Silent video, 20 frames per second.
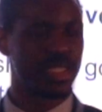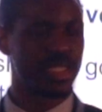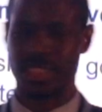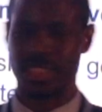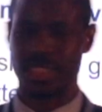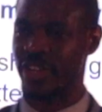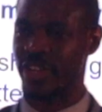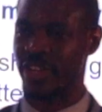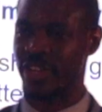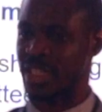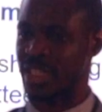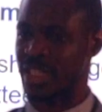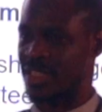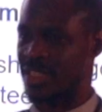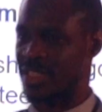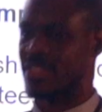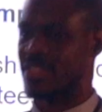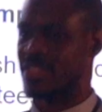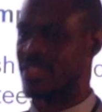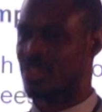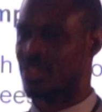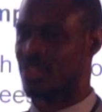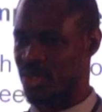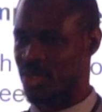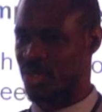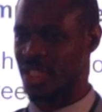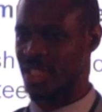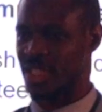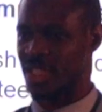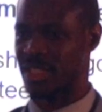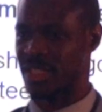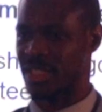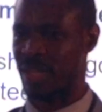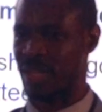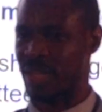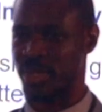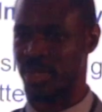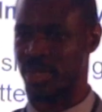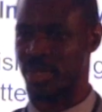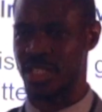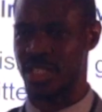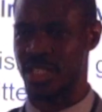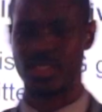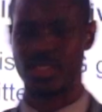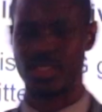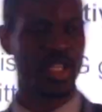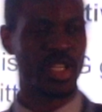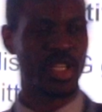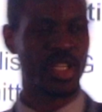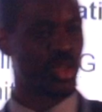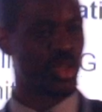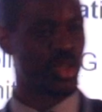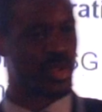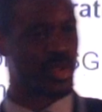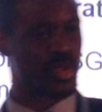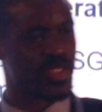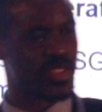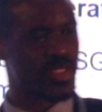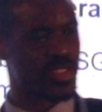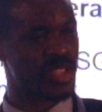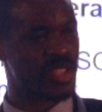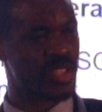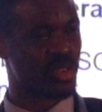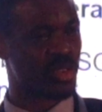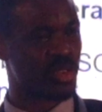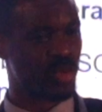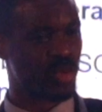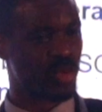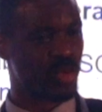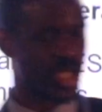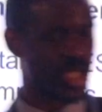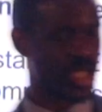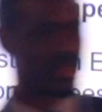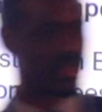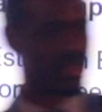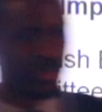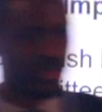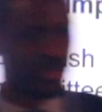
directors to certain companies would sit on one.